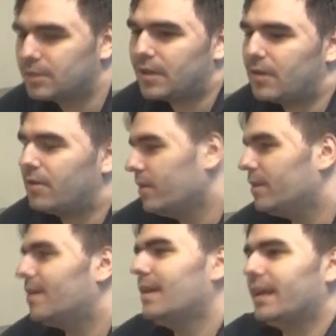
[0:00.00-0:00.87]
So,
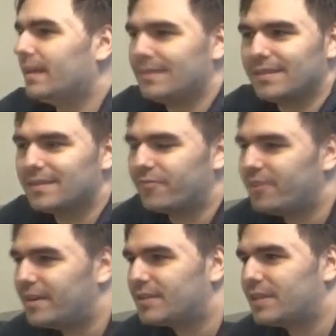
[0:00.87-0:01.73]
like the
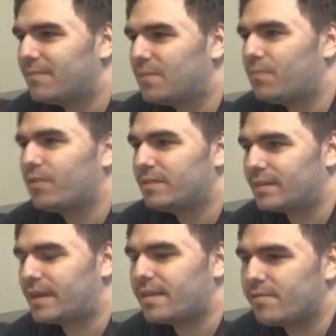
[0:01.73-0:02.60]
fingers can be
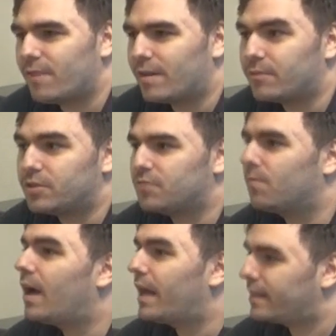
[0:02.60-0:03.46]
pointed at anyone, which is
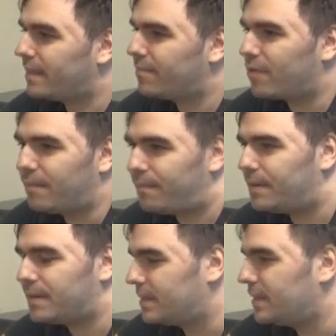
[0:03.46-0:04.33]
why they
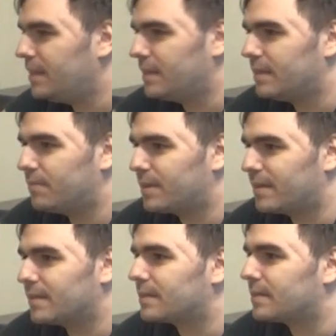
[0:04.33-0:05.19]
probably did it,
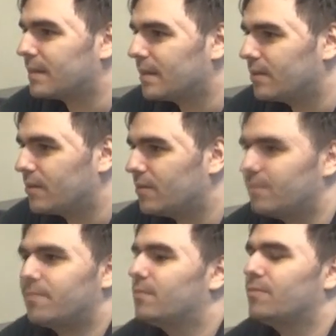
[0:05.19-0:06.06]
because,
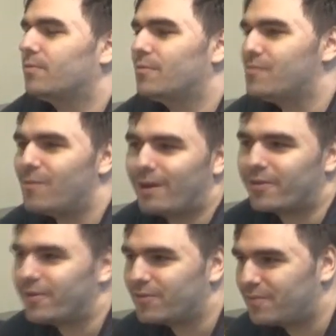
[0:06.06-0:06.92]
who are
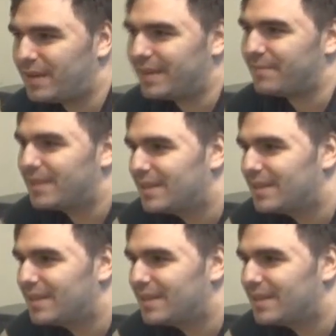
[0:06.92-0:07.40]
you going to blame?